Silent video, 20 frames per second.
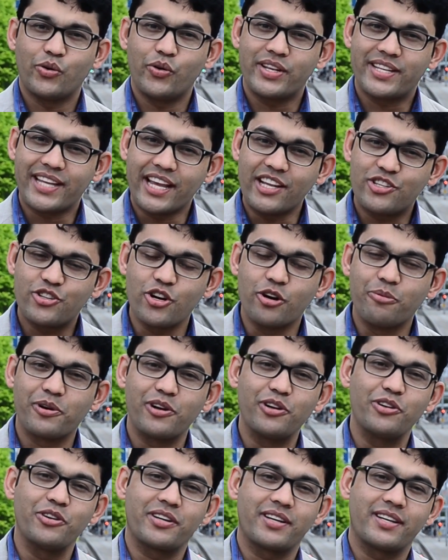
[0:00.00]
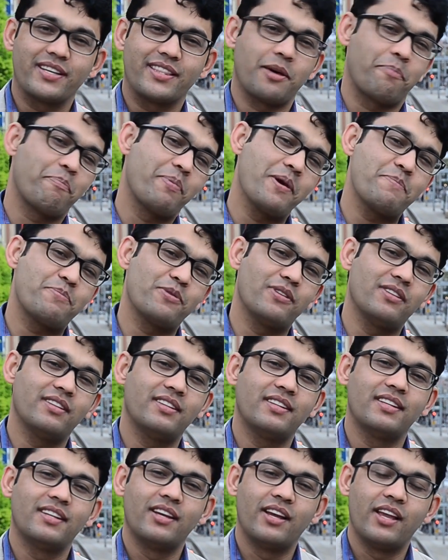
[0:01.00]
We tend to overlook the people
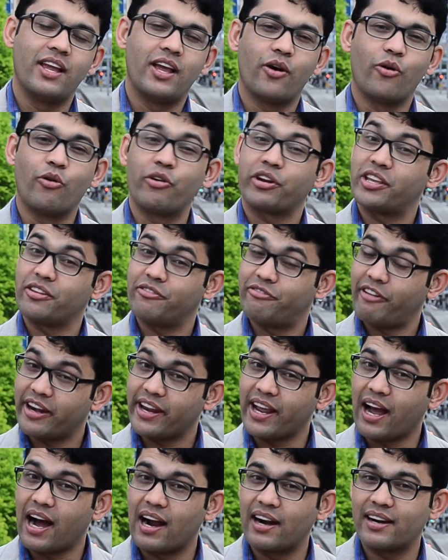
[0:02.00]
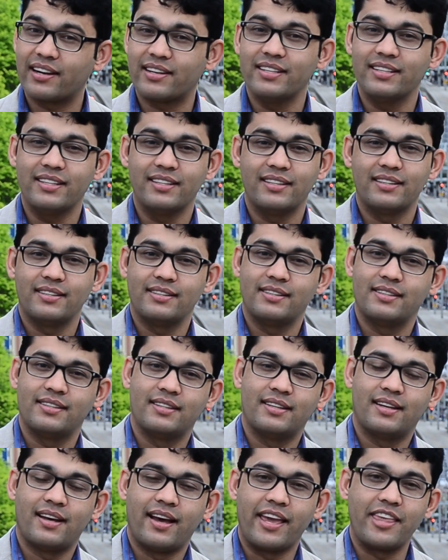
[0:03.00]
working very hard in the
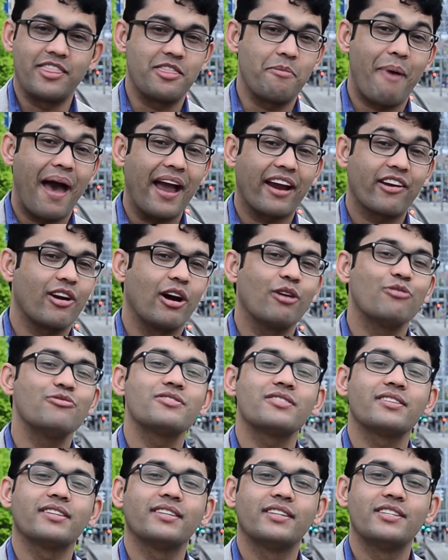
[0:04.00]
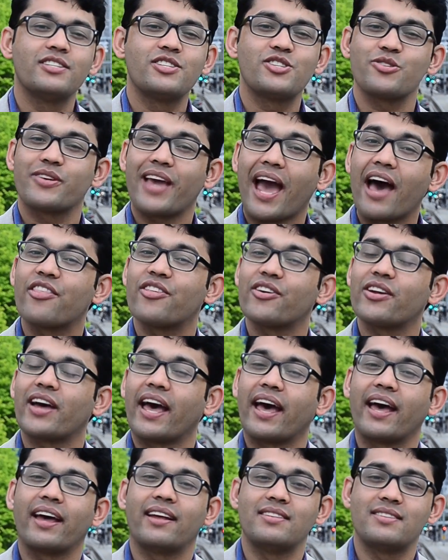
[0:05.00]
background to
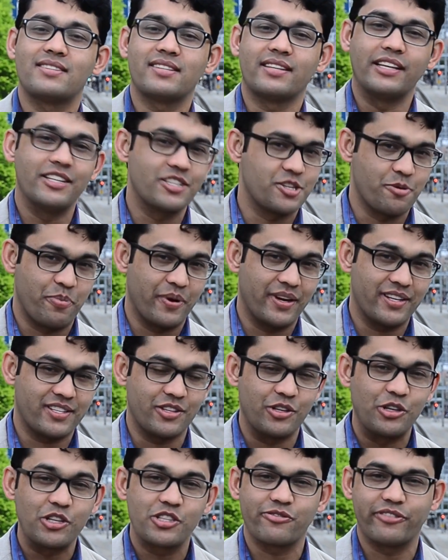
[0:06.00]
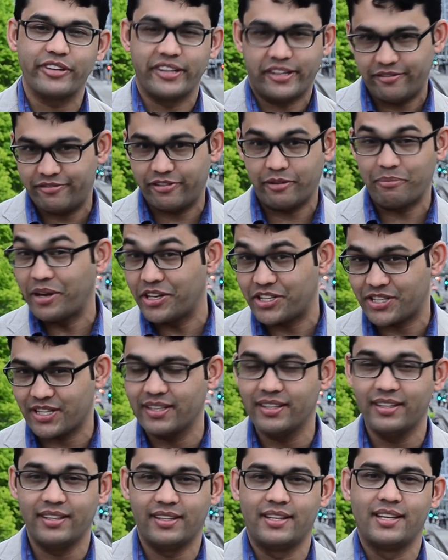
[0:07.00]
gather and interpret useful
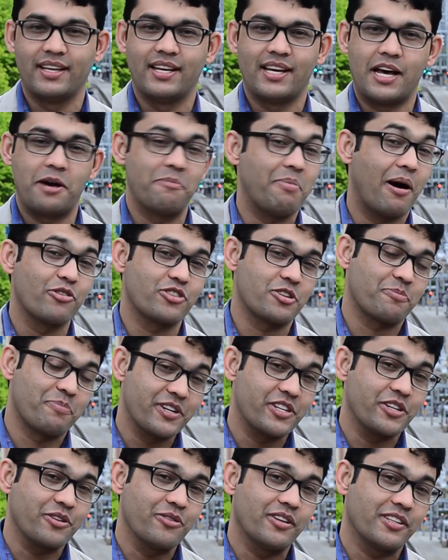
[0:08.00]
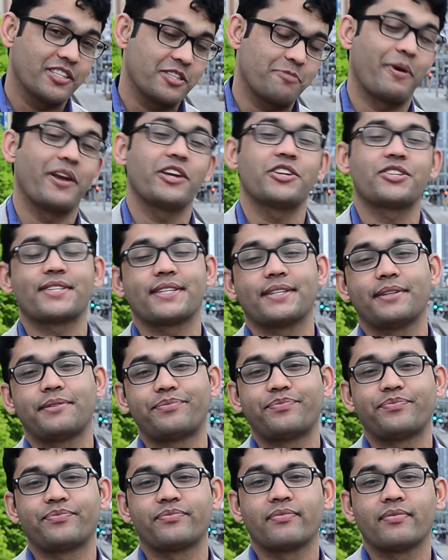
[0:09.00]
information about a particular
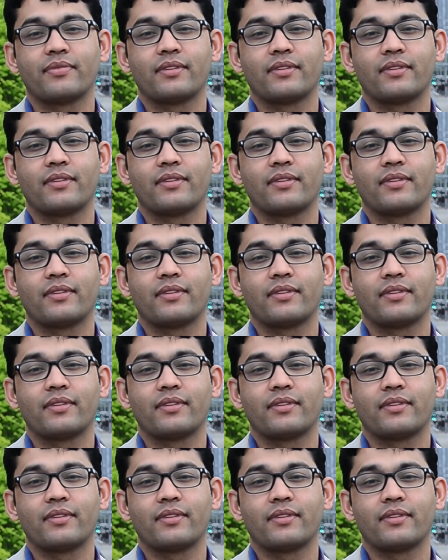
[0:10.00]
space,